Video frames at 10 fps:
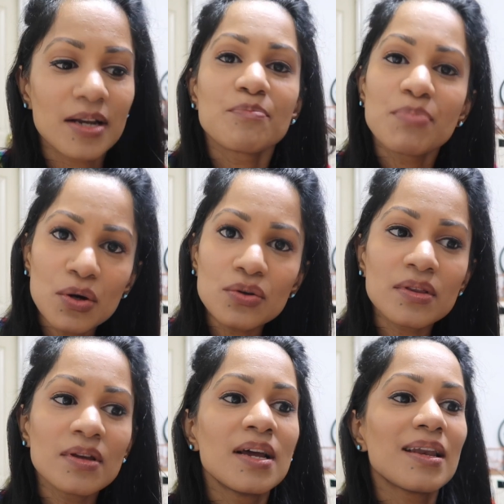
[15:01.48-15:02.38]
They're
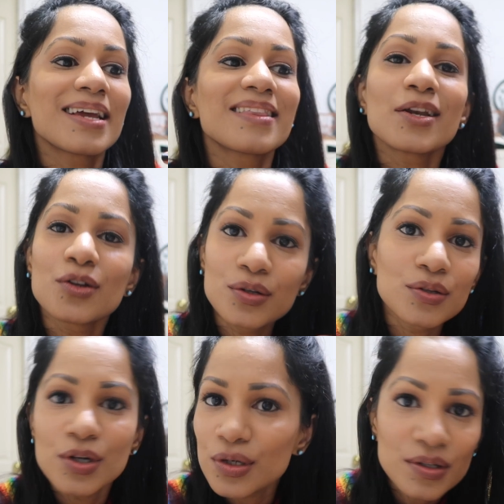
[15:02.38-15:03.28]
both like
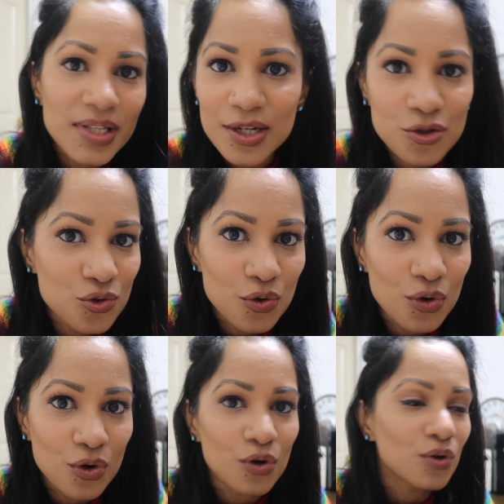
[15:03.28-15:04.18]
that girl next
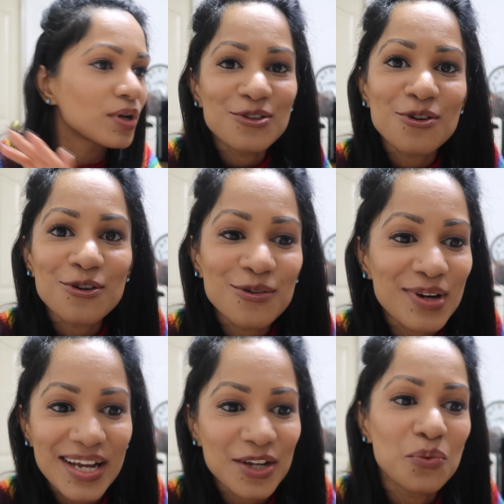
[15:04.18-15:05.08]
door. You know,
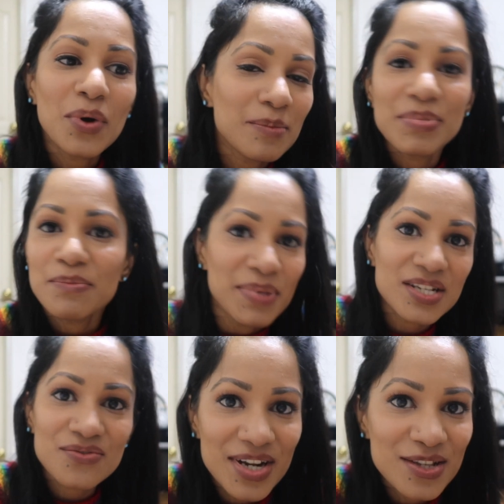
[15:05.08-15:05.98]
like you want to be
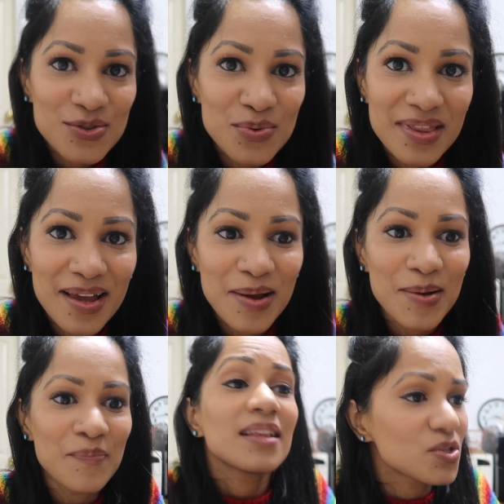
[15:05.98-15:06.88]
best friends with
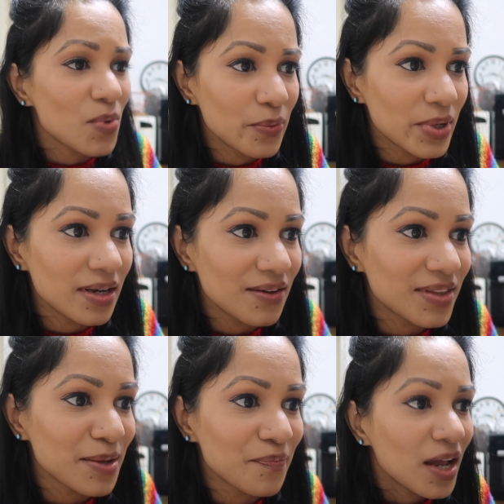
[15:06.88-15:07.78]
them. And that's why we love
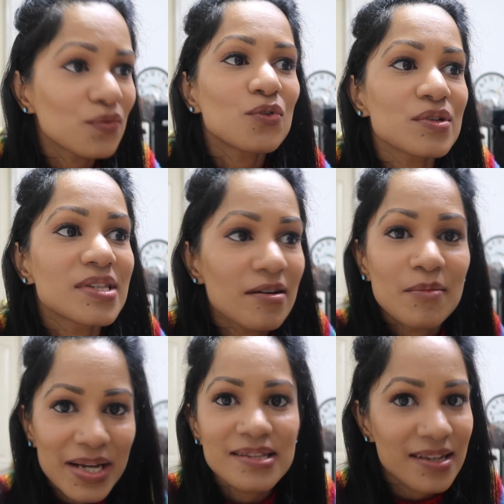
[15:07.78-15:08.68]
them. And of course, they're
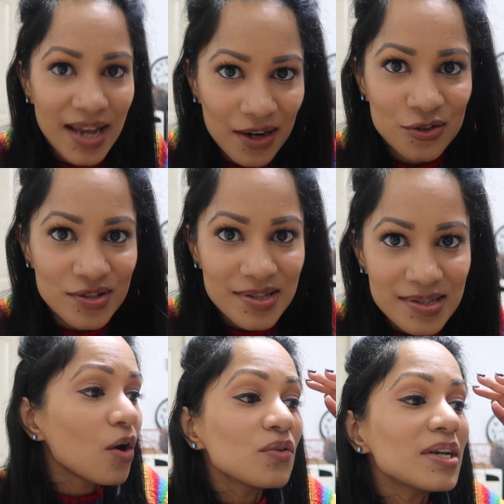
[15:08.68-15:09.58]
amazing actresses.
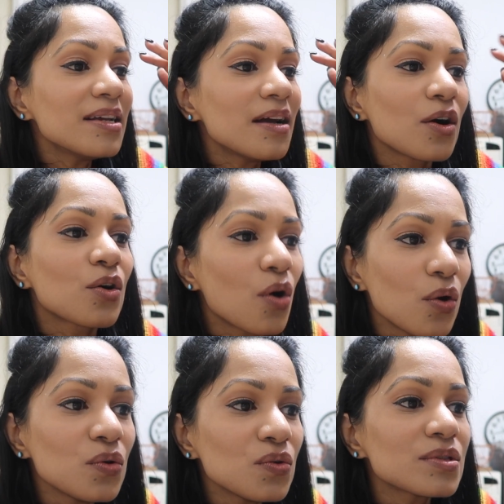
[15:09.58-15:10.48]
Only a
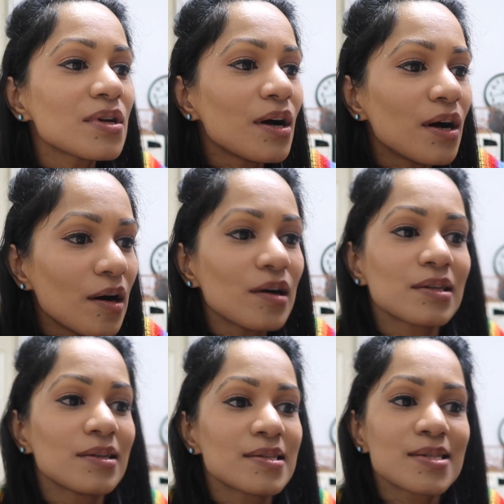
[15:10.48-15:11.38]
cold,
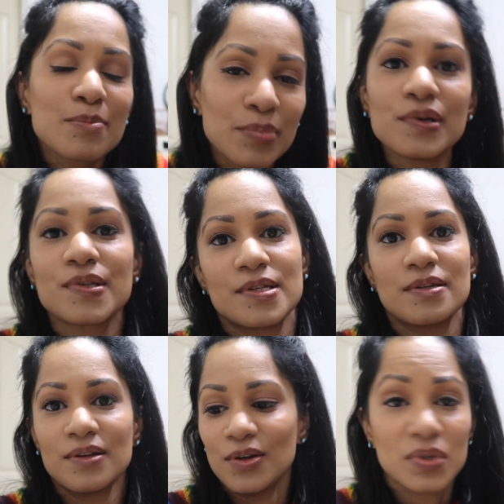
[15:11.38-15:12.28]
heartless person
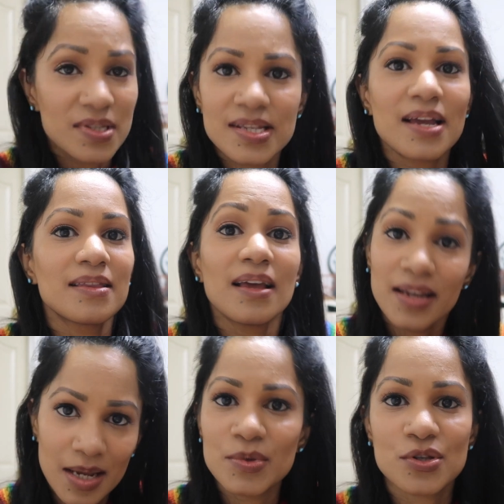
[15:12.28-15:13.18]
will say
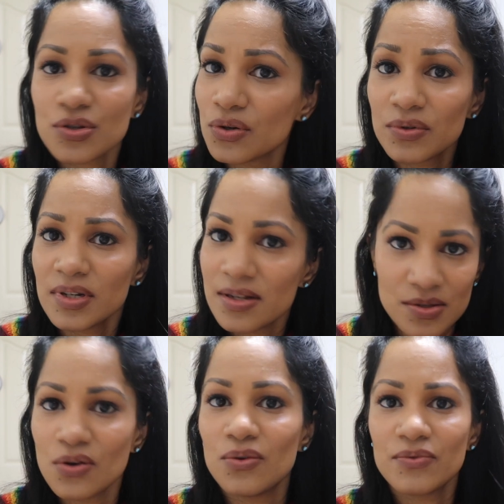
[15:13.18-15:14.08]
that Emma Stone
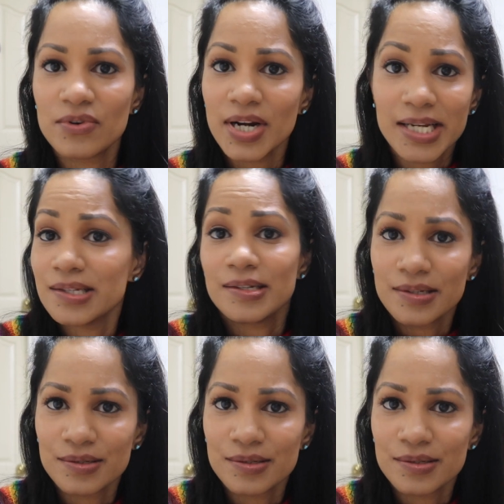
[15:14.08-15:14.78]
is overrated.